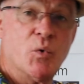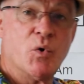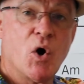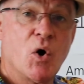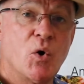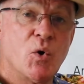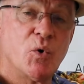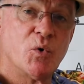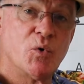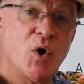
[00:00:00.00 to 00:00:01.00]

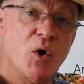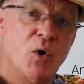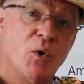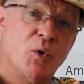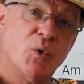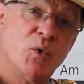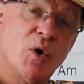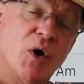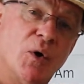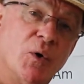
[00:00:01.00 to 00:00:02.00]
Row, row,
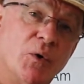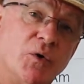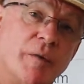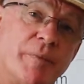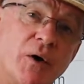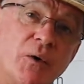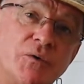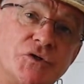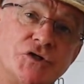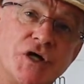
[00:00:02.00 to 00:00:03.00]
row your
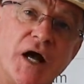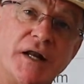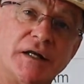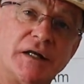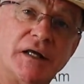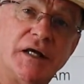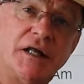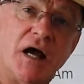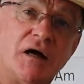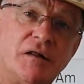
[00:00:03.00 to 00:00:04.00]
boat gently
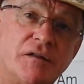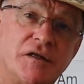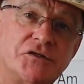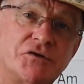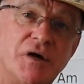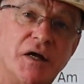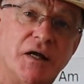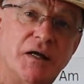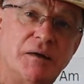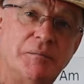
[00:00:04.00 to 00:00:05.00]
down the
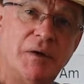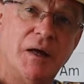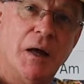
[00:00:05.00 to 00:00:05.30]
stream.